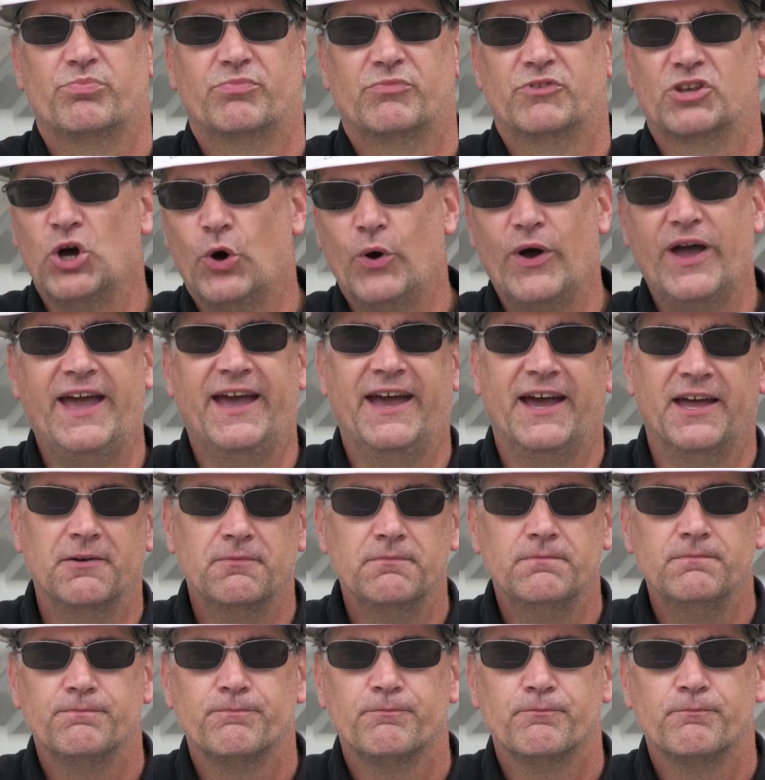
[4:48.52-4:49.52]
go
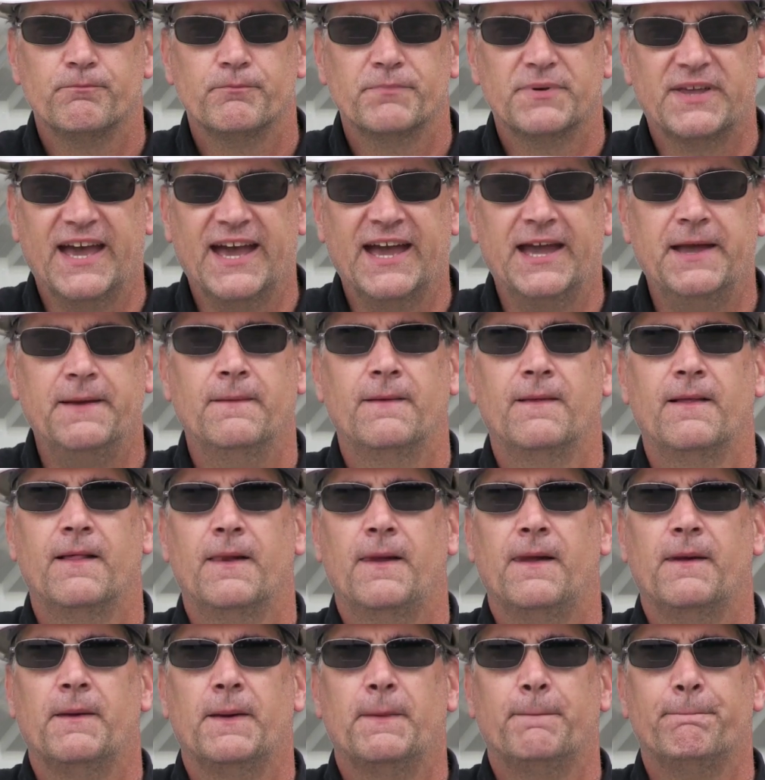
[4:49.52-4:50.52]
ahead, okay?
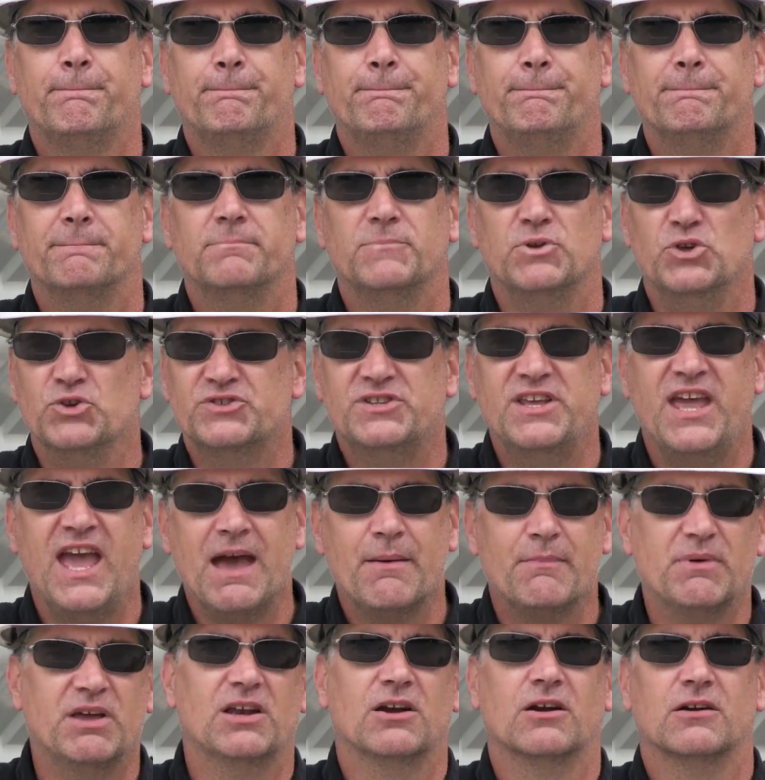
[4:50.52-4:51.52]
Use the
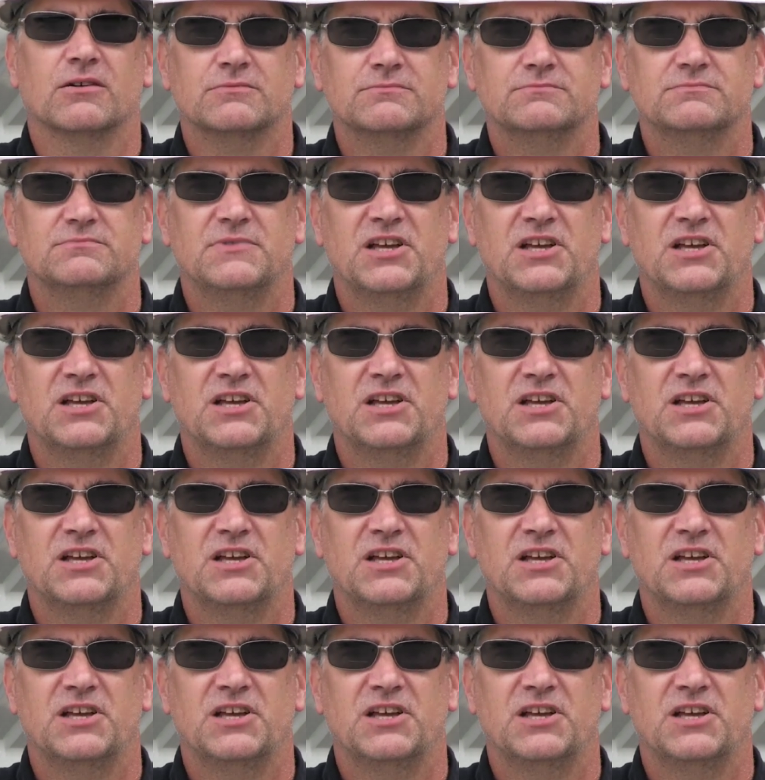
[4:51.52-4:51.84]
amp meter.